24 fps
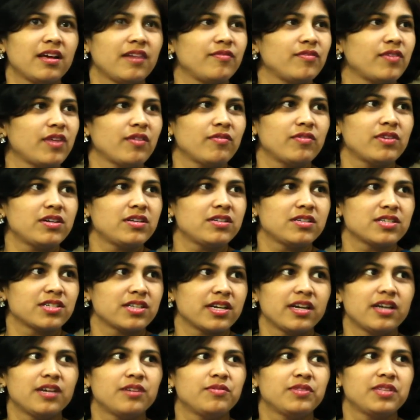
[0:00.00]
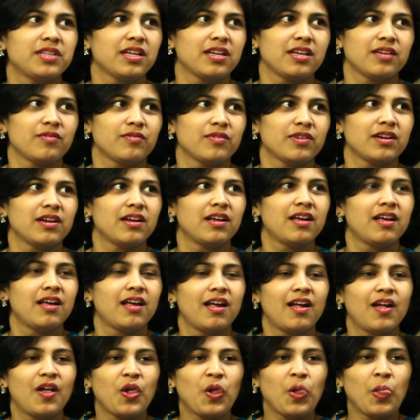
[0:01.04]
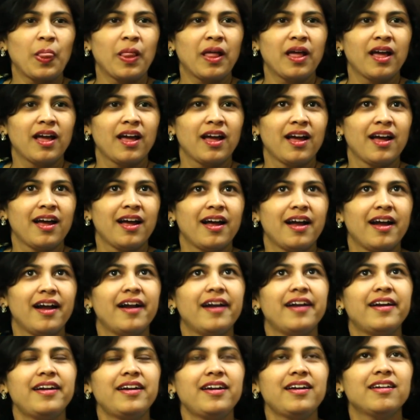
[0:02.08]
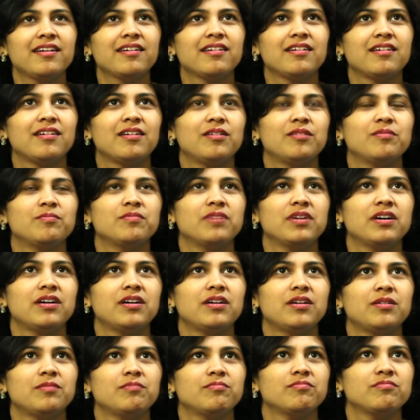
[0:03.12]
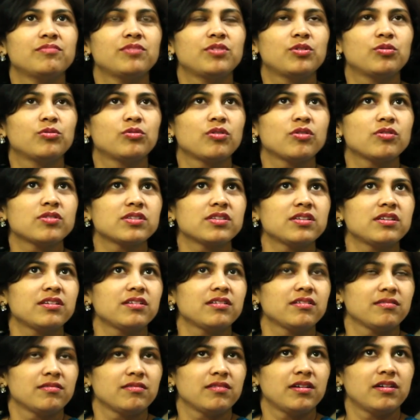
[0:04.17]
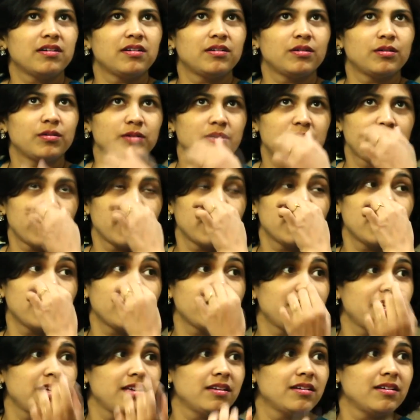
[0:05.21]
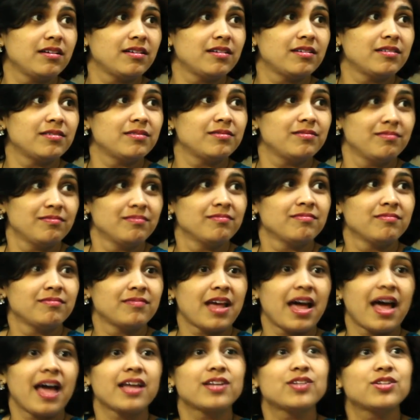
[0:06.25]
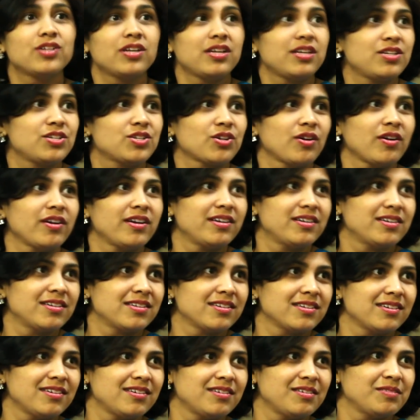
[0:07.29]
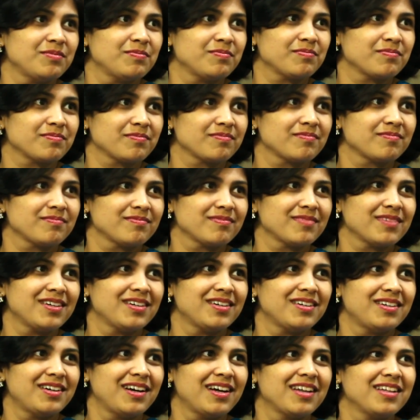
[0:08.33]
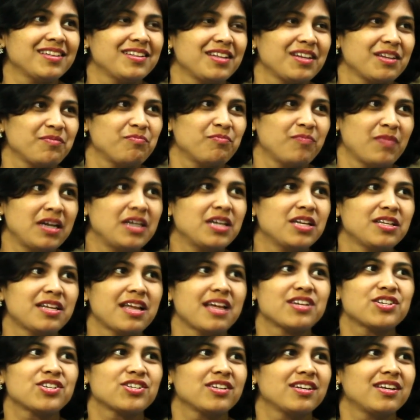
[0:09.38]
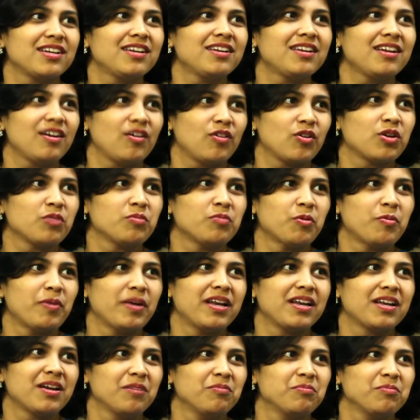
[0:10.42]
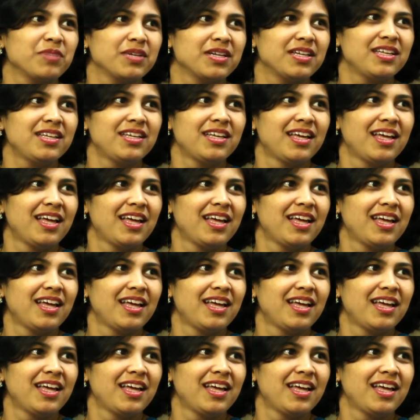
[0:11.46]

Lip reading: I have never shared with anyone. And 2010, I actually joined another multinational automobile company.